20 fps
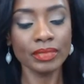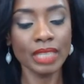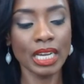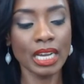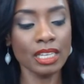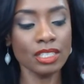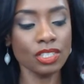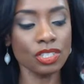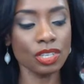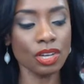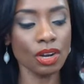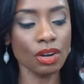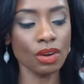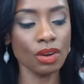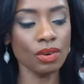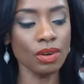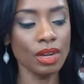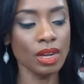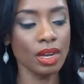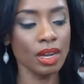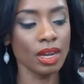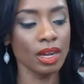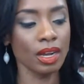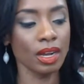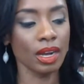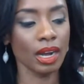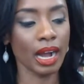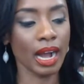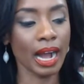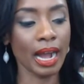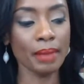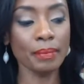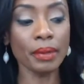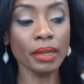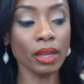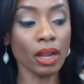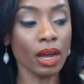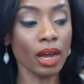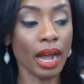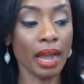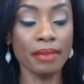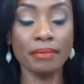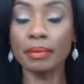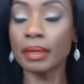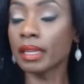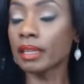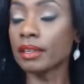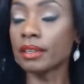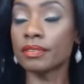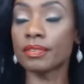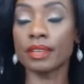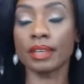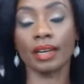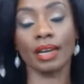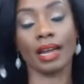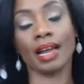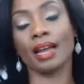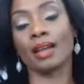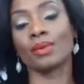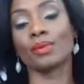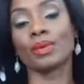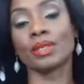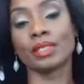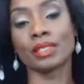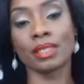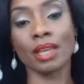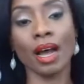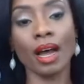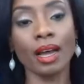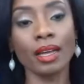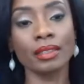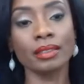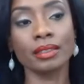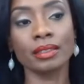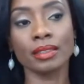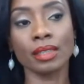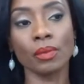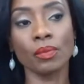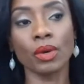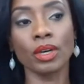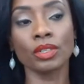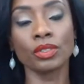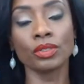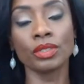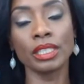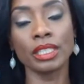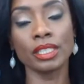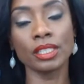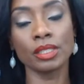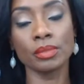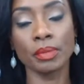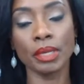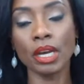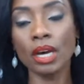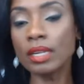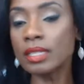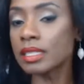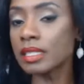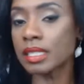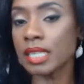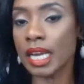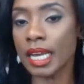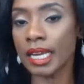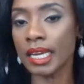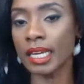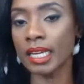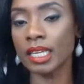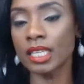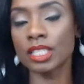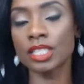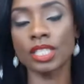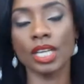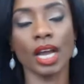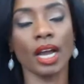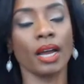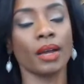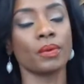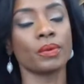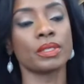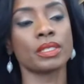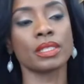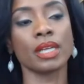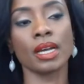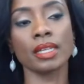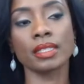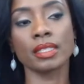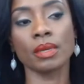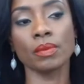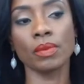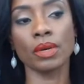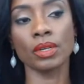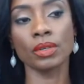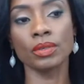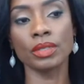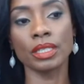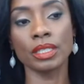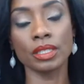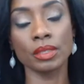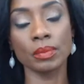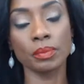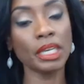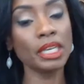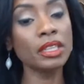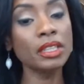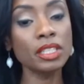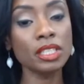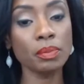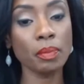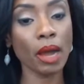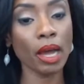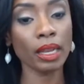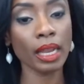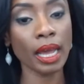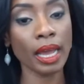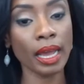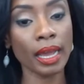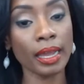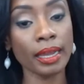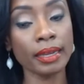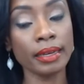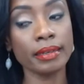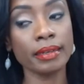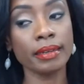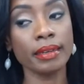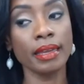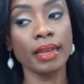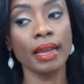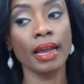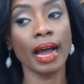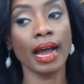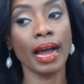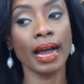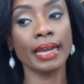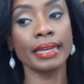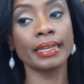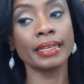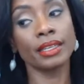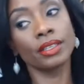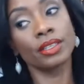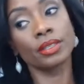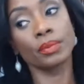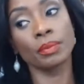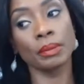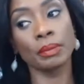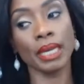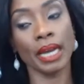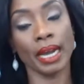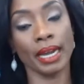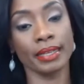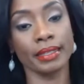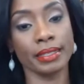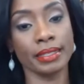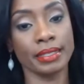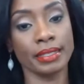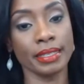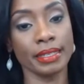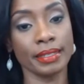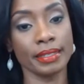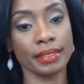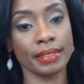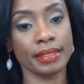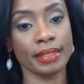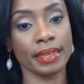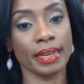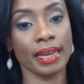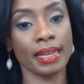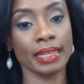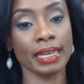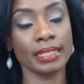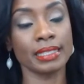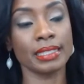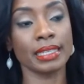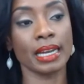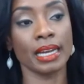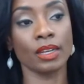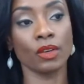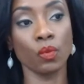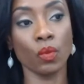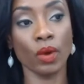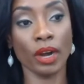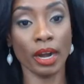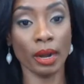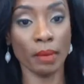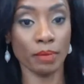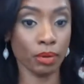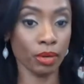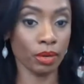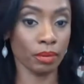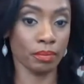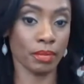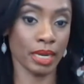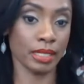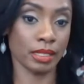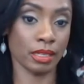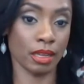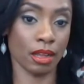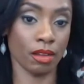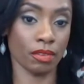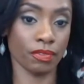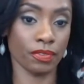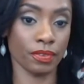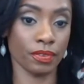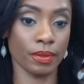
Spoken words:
And so I believed I was not someone who needed to be on stage. I was not someone who needed to be in the spotlight. I needed to be behind the scenes. And that's kind of where I put myself.